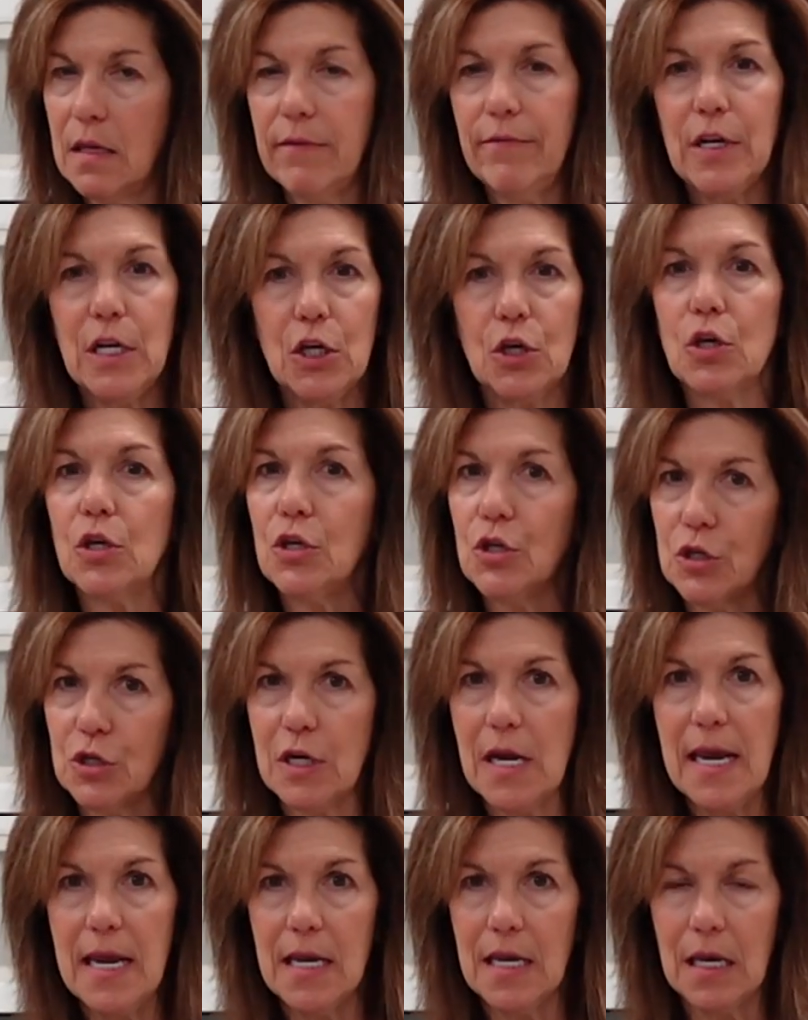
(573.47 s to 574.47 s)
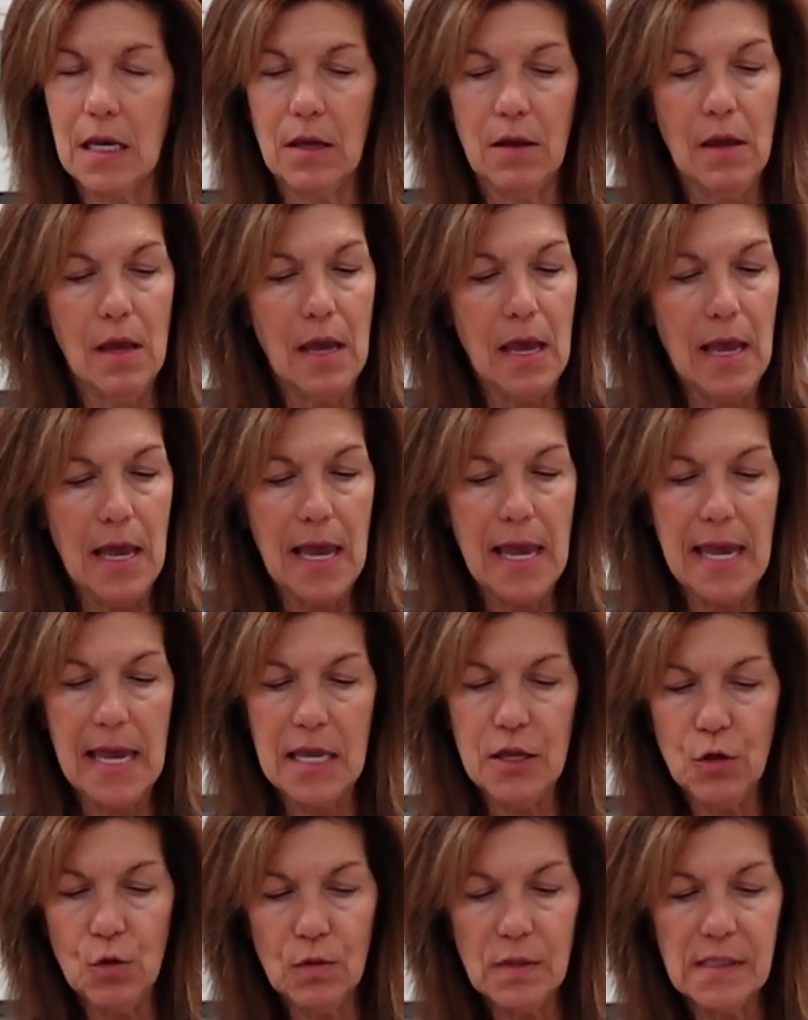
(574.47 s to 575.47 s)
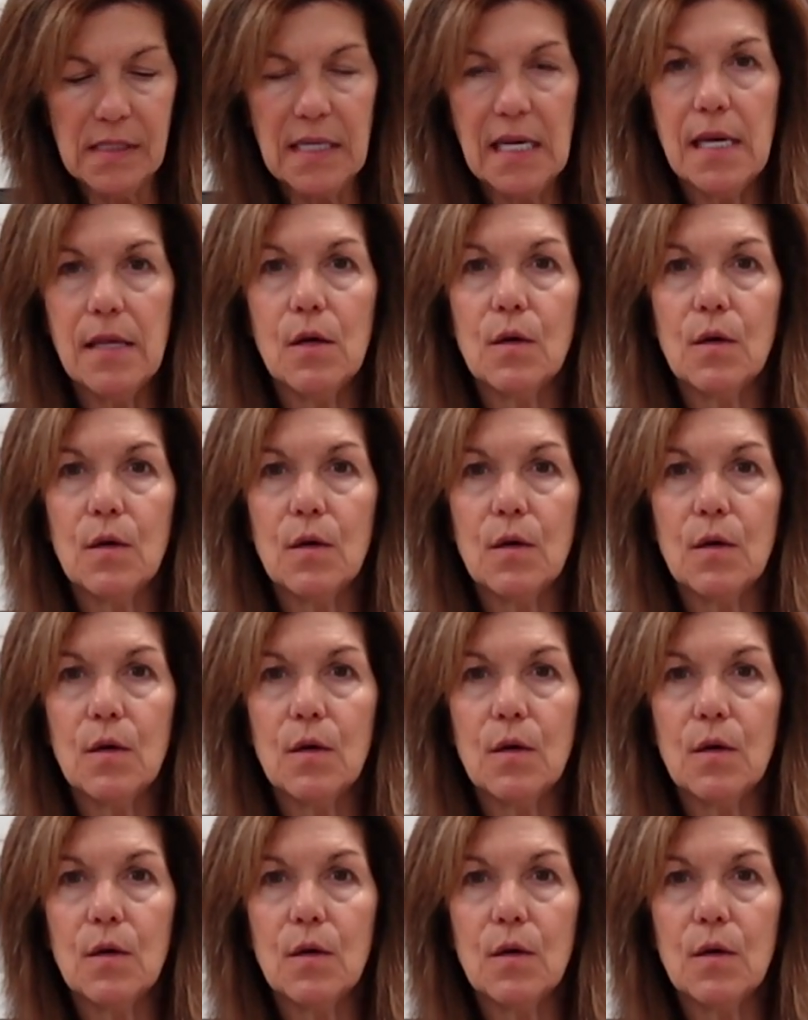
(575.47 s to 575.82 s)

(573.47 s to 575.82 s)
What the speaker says: Give it a good shake, and you'll see